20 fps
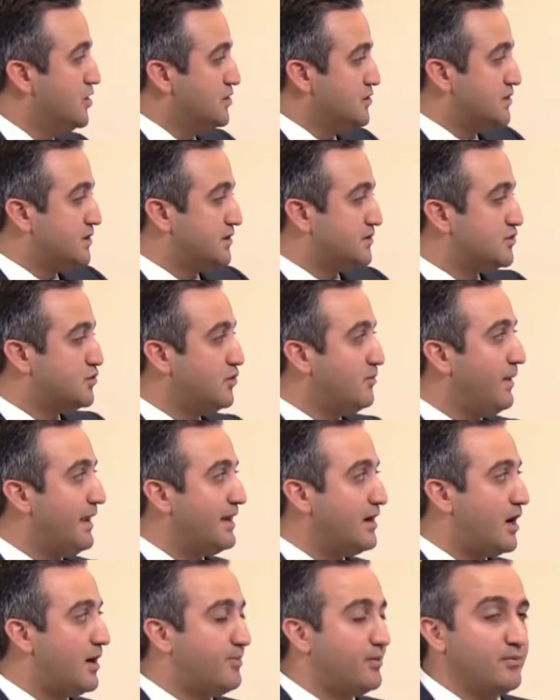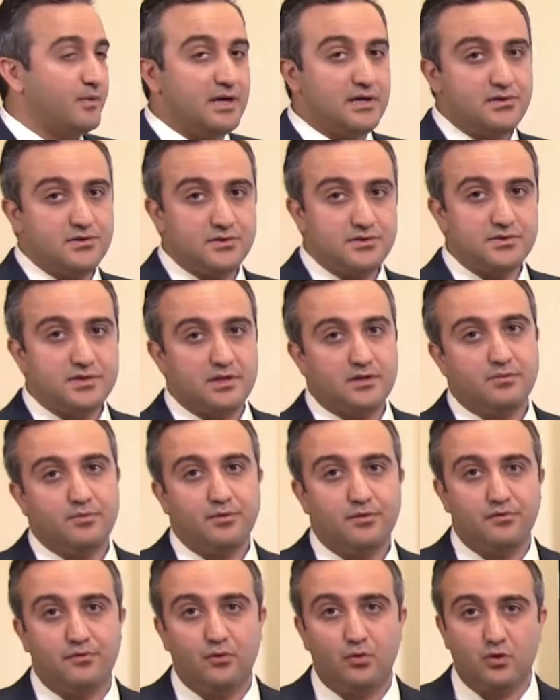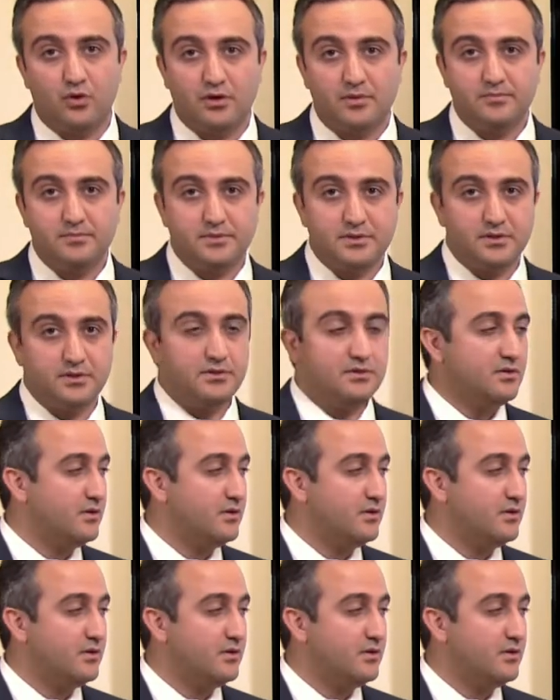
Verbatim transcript: So the two main operations that are performed